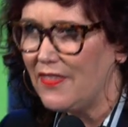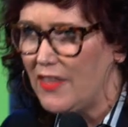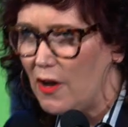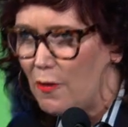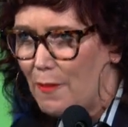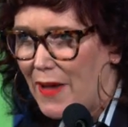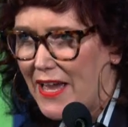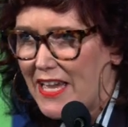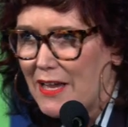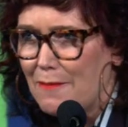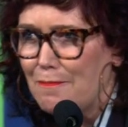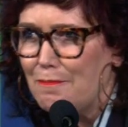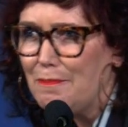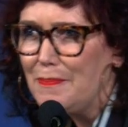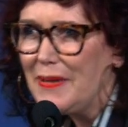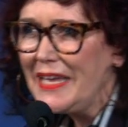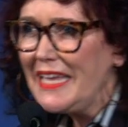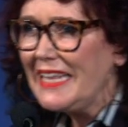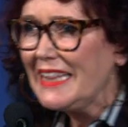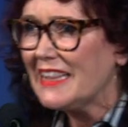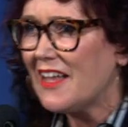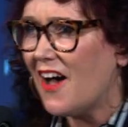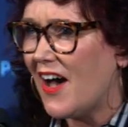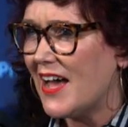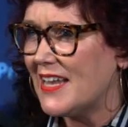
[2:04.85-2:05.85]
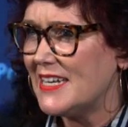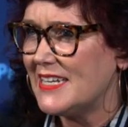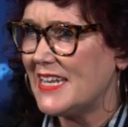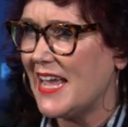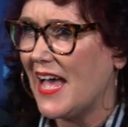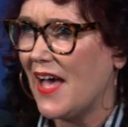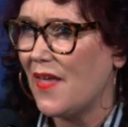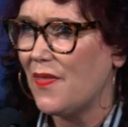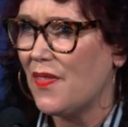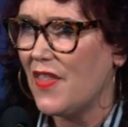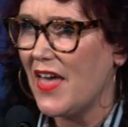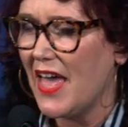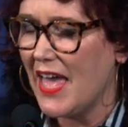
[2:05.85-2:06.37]
They'll make a beeline
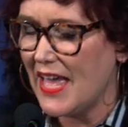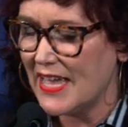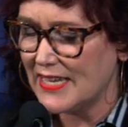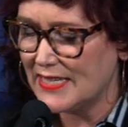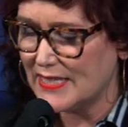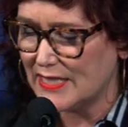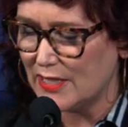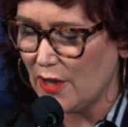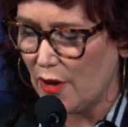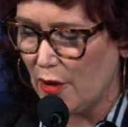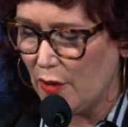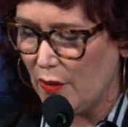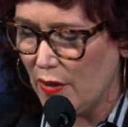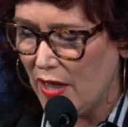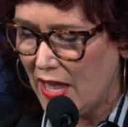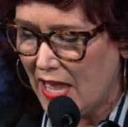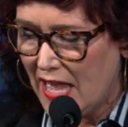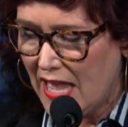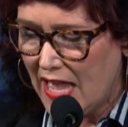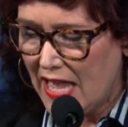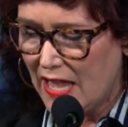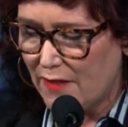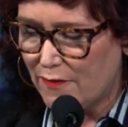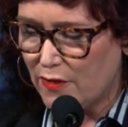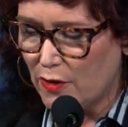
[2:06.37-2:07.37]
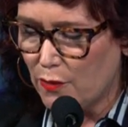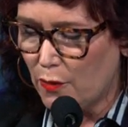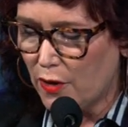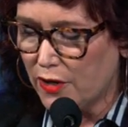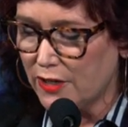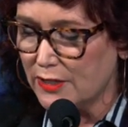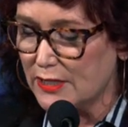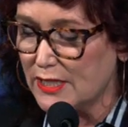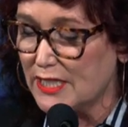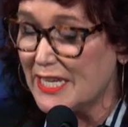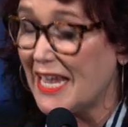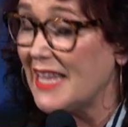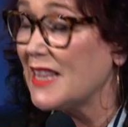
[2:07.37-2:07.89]
down there. So if you want
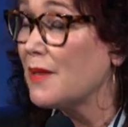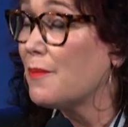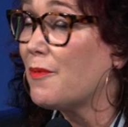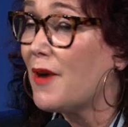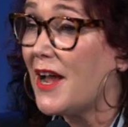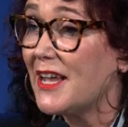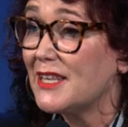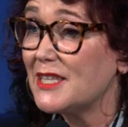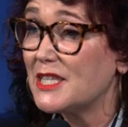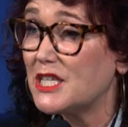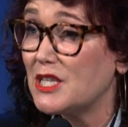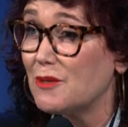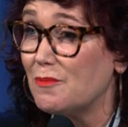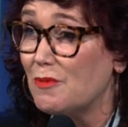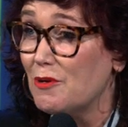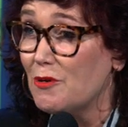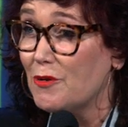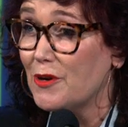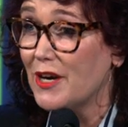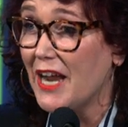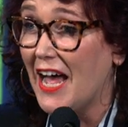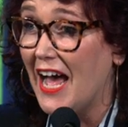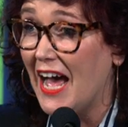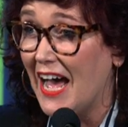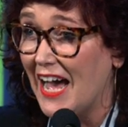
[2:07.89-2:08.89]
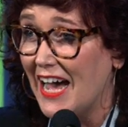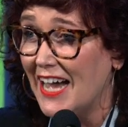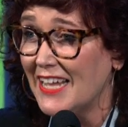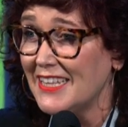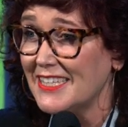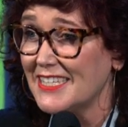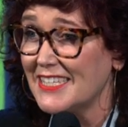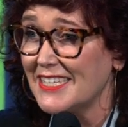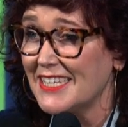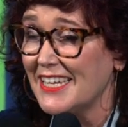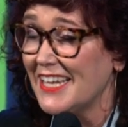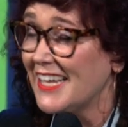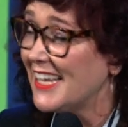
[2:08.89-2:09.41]
to celebrate and support
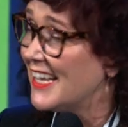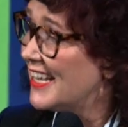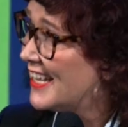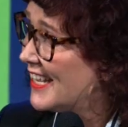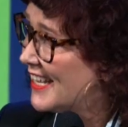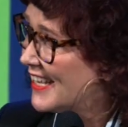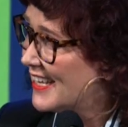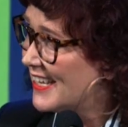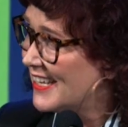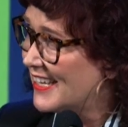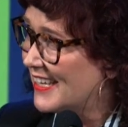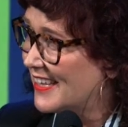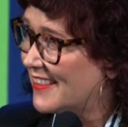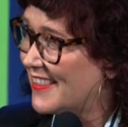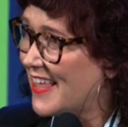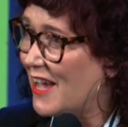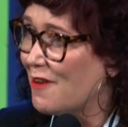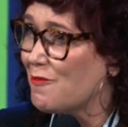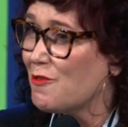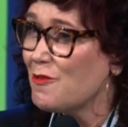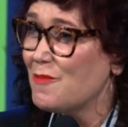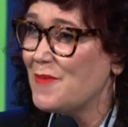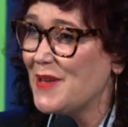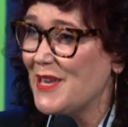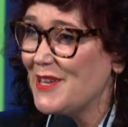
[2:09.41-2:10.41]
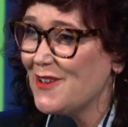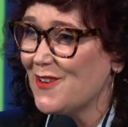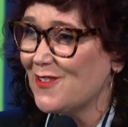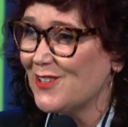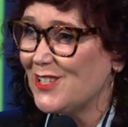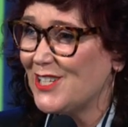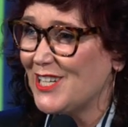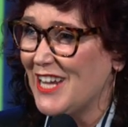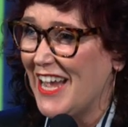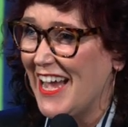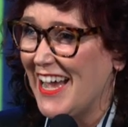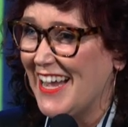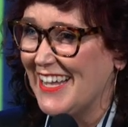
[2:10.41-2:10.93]
arts, that will be your
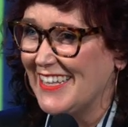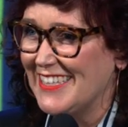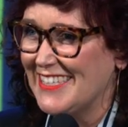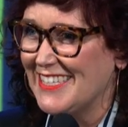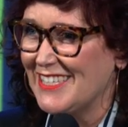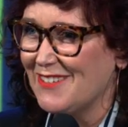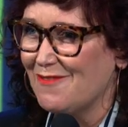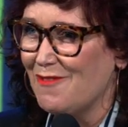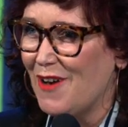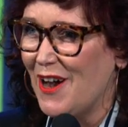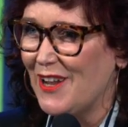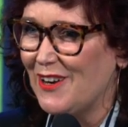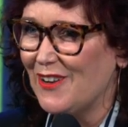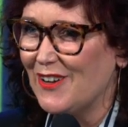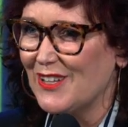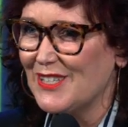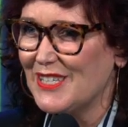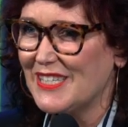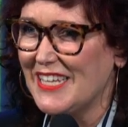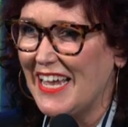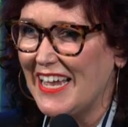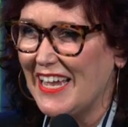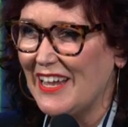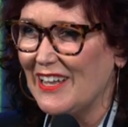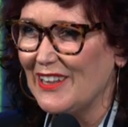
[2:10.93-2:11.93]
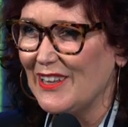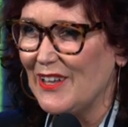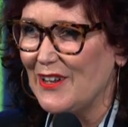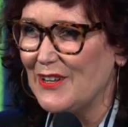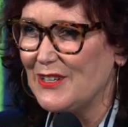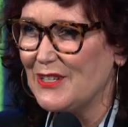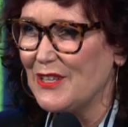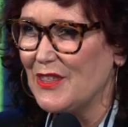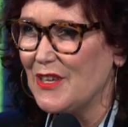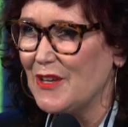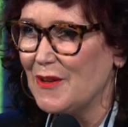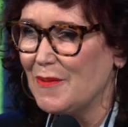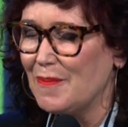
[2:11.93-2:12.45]
chance. Why not say hello
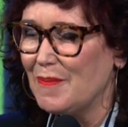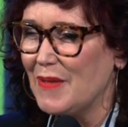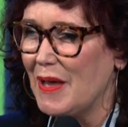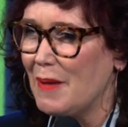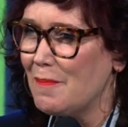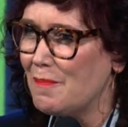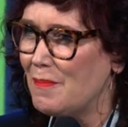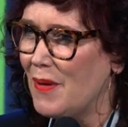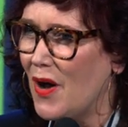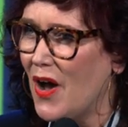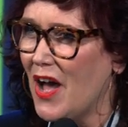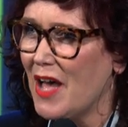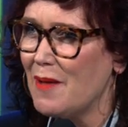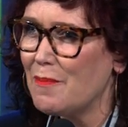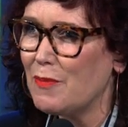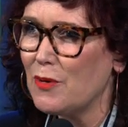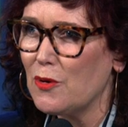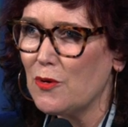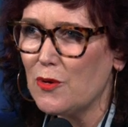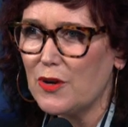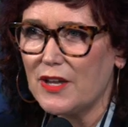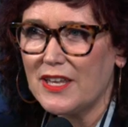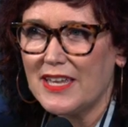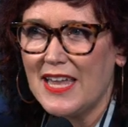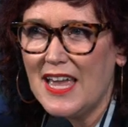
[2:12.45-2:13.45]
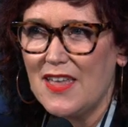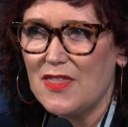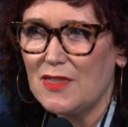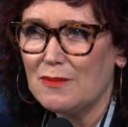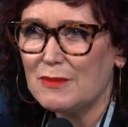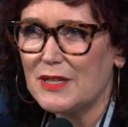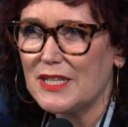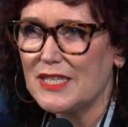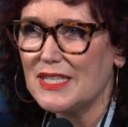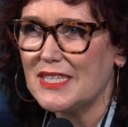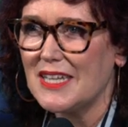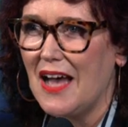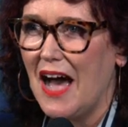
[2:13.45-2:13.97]
to them, buy a book, get them
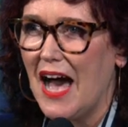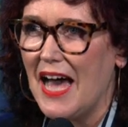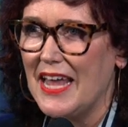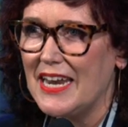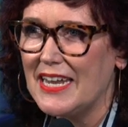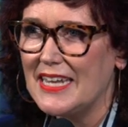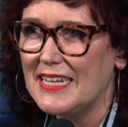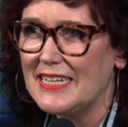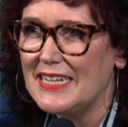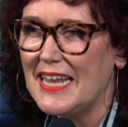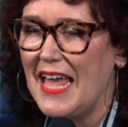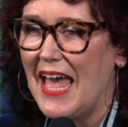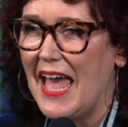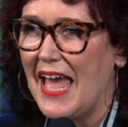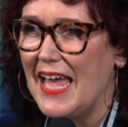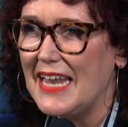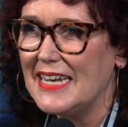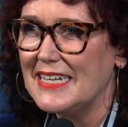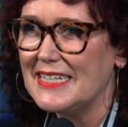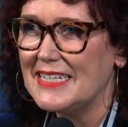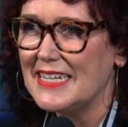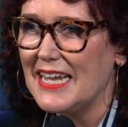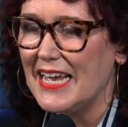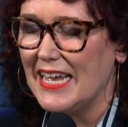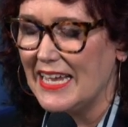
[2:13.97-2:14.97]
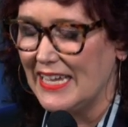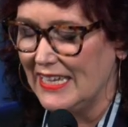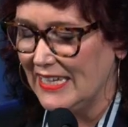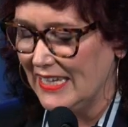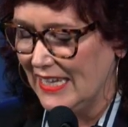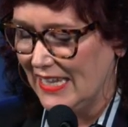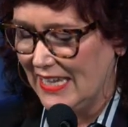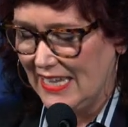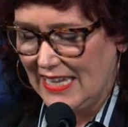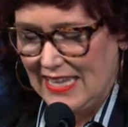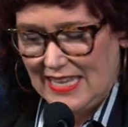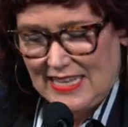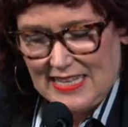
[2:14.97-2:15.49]
to sign it, and
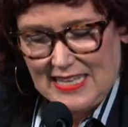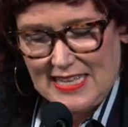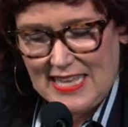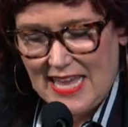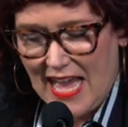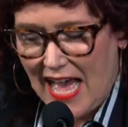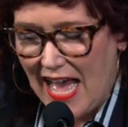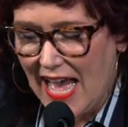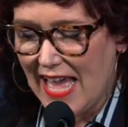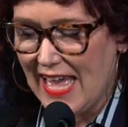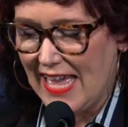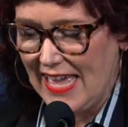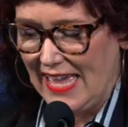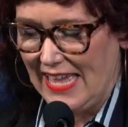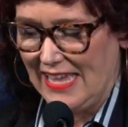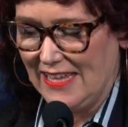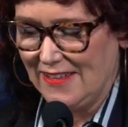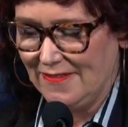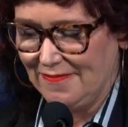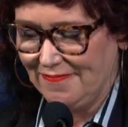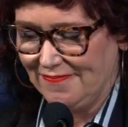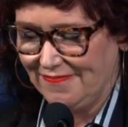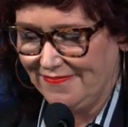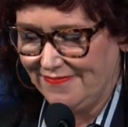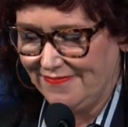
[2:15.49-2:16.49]
yay.